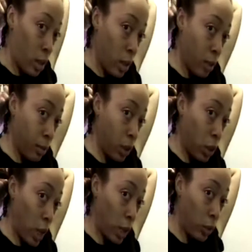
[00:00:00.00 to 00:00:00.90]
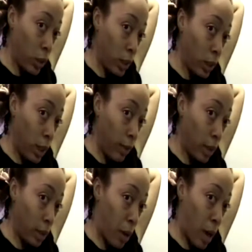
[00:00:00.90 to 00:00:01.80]
And I'm going to try to do it as even
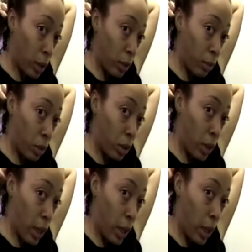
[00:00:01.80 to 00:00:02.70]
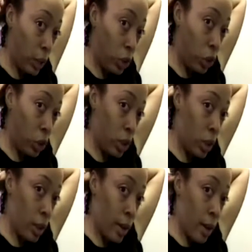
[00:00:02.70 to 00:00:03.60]
as possible so that each
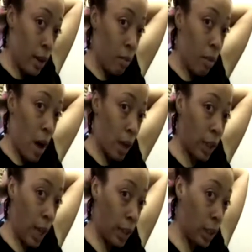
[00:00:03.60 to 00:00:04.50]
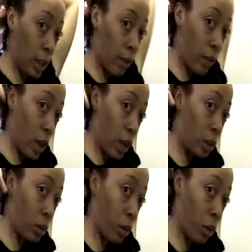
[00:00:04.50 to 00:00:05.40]
box has enough here
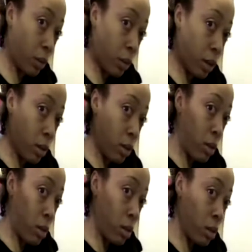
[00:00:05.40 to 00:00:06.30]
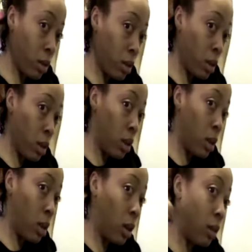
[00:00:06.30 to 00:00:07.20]
to work with.
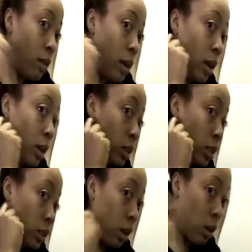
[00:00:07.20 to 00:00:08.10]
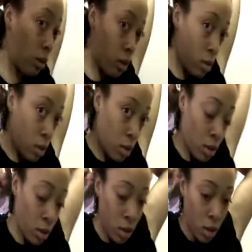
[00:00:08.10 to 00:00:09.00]
Alright, so
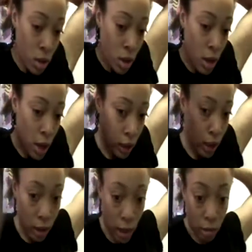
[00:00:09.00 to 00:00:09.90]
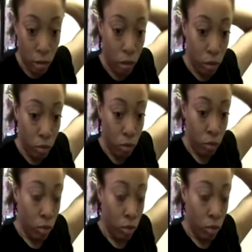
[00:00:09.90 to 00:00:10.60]
I think that'll do.